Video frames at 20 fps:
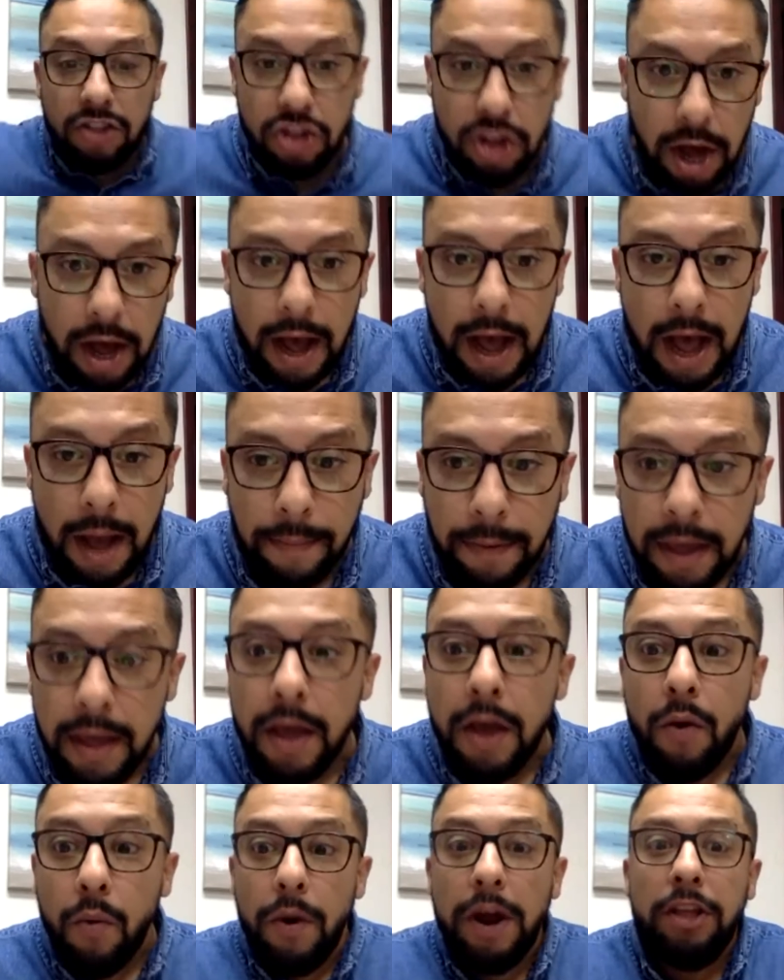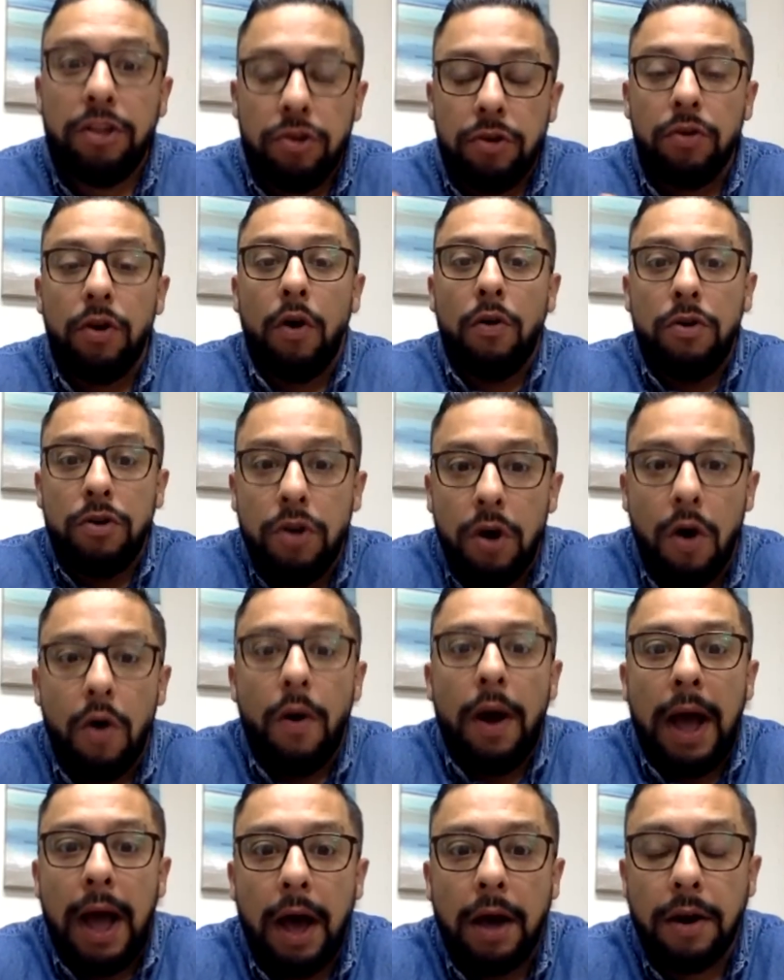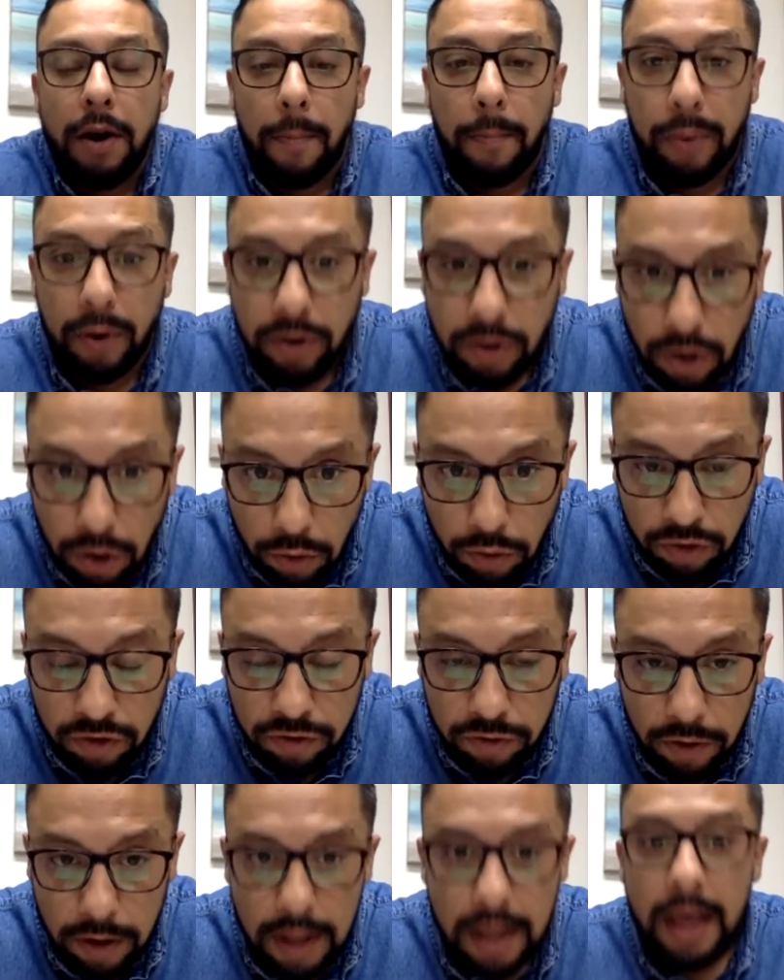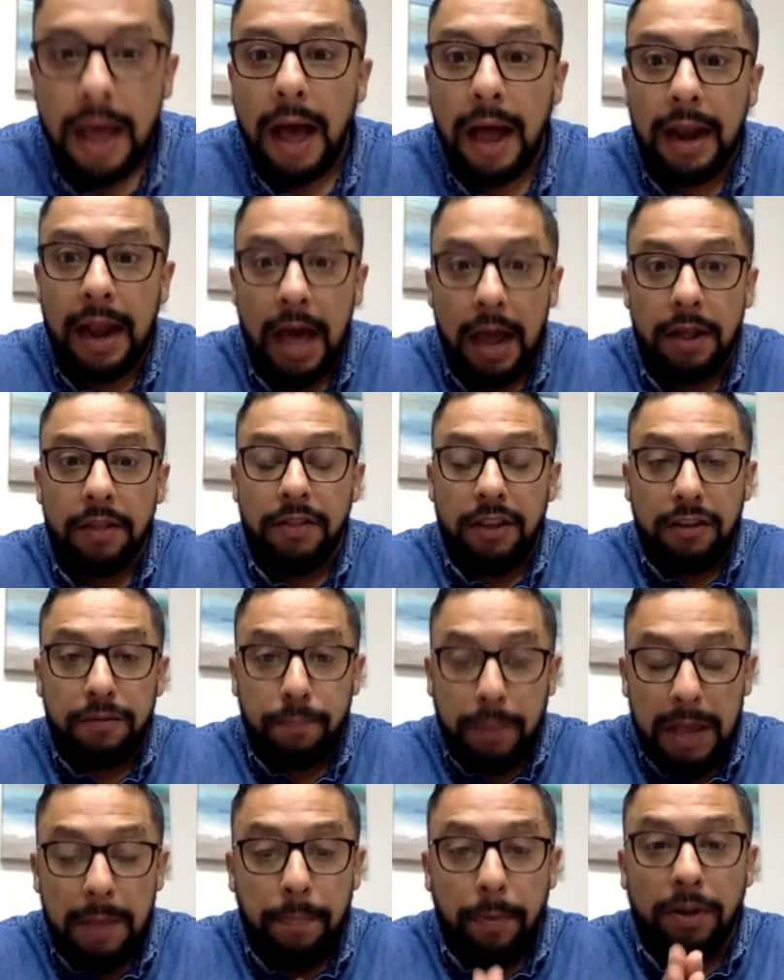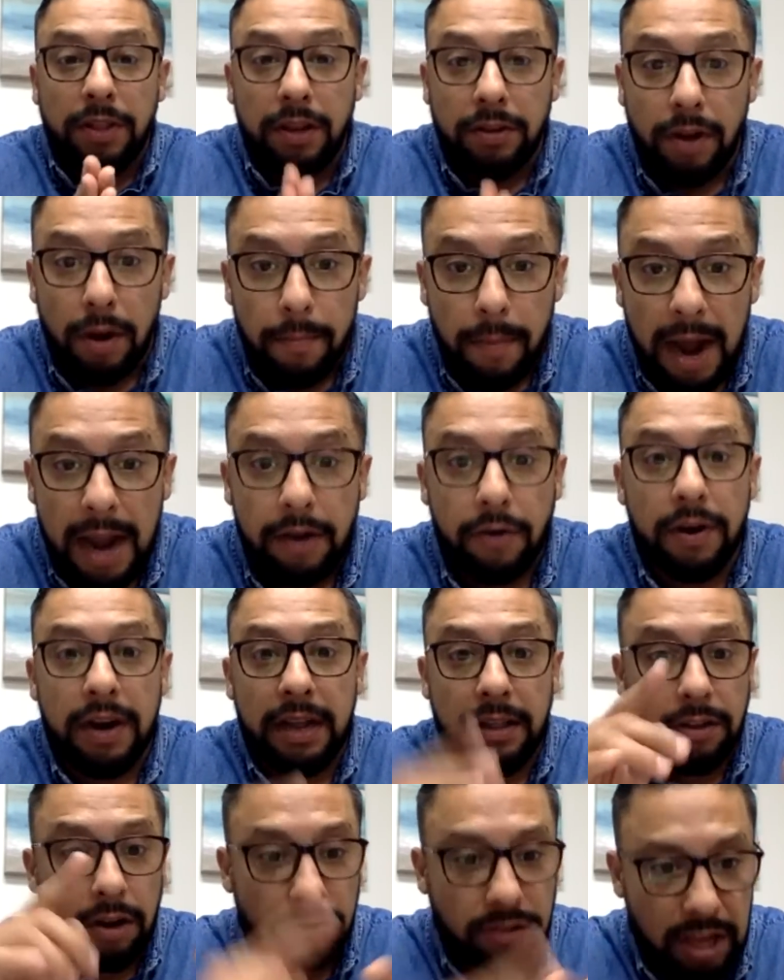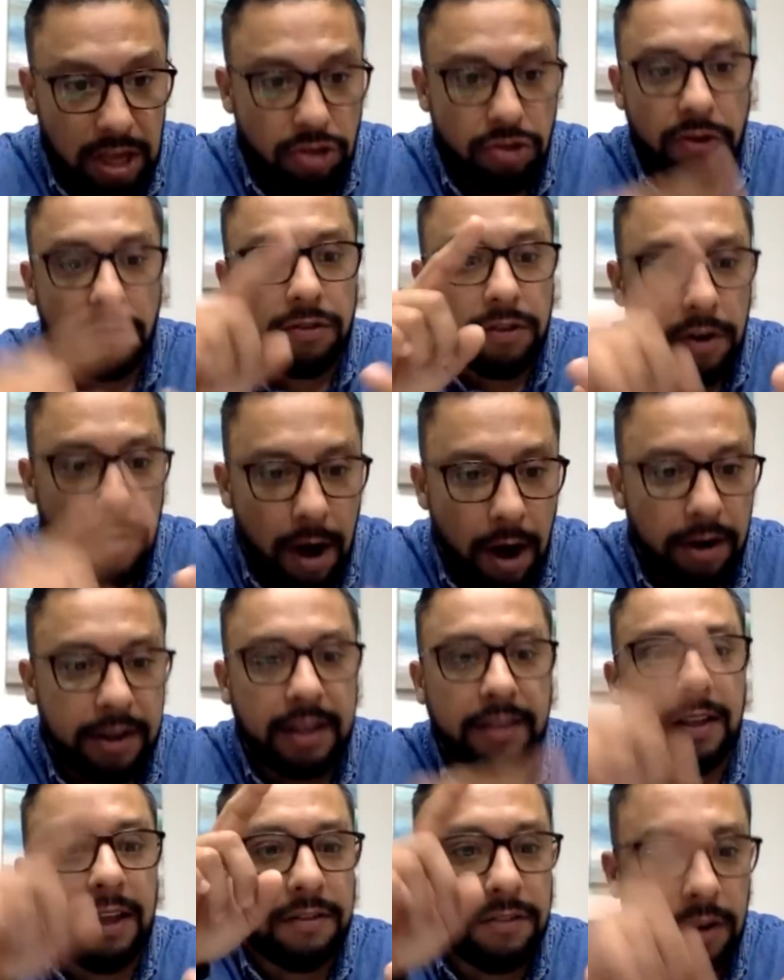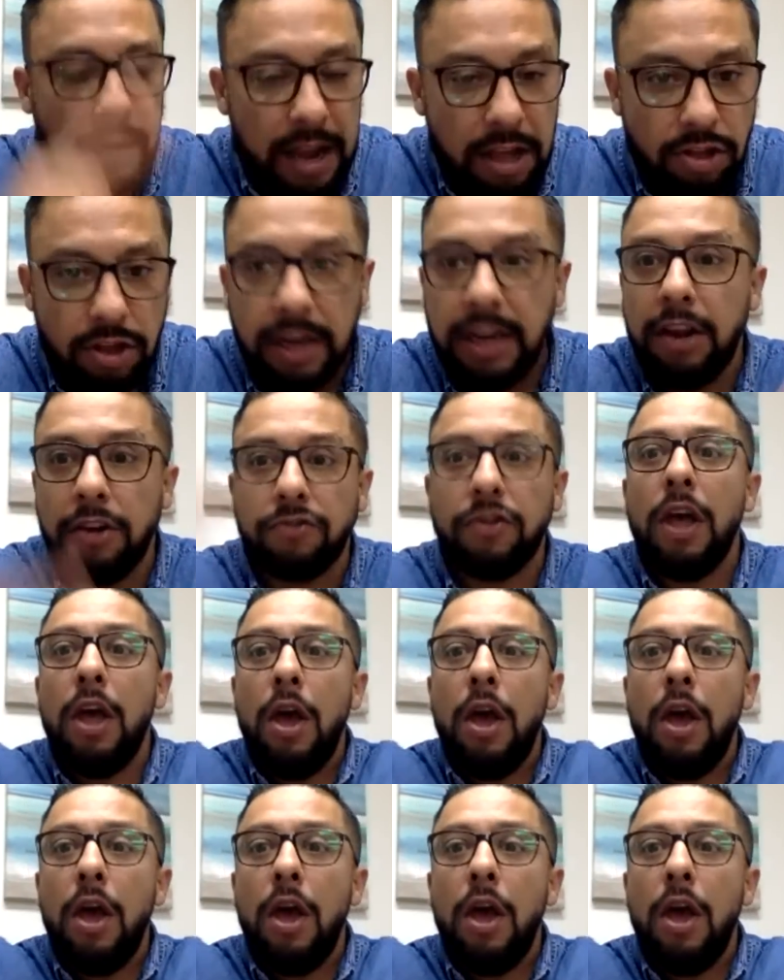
job when you don't know how to produce. A lot of these people that they're migrating, they're teachers, they're architects, they're engineers.